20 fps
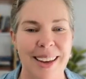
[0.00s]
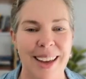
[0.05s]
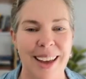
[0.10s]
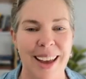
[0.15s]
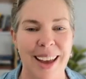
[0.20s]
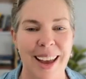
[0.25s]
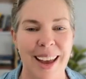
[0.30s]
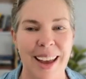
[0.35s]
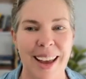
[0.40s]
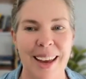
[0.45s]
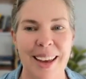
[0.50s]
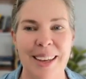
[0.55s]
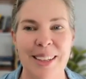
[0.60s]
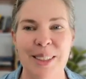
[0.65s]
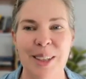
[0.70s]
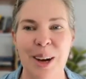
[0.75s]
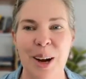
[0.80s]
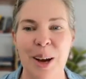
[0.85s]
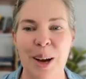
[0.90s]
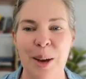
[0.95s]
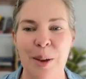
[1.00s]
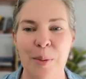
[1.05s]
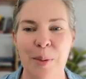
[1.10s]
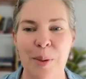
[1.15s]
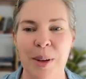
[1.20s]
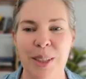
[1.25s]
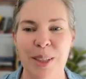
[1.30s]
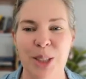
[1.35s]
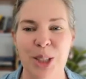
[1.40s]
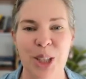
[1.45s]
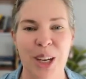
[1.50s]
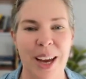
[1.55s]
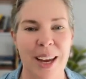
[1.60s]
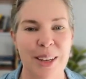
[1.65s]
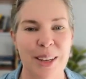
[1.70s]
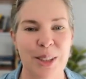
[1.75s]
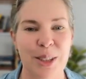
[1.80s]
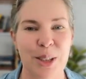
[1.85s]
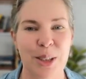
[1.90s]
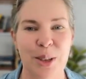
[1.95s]
And I will
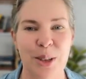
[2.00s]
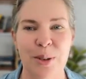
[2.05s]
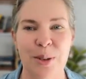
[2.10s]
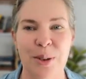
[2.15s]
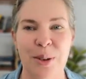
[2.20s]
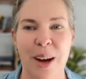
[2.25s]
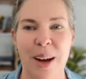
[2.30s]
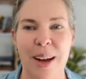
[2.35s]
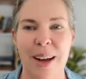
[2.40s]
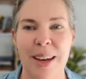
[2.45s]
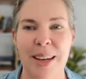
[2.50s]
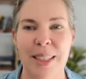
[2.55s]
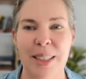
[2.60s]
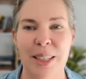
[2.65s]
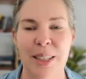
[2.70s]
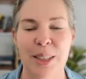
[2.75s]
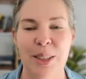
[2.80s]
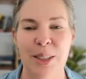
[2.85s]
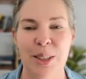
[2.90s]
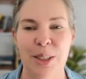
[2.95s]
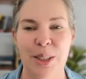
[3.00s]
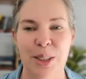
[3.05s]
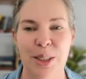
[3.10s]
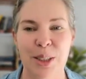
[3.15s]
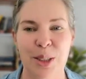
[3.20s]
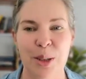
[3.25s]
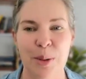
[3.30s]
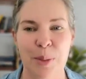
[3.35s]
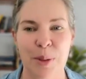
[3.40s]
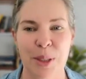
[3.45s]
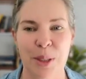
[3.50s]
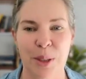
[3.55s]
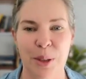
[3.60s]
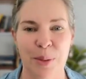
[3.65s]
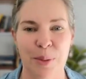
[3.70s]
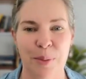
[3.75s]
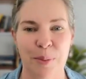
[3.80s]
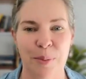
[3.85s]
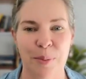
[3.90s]
chat to you guys super soon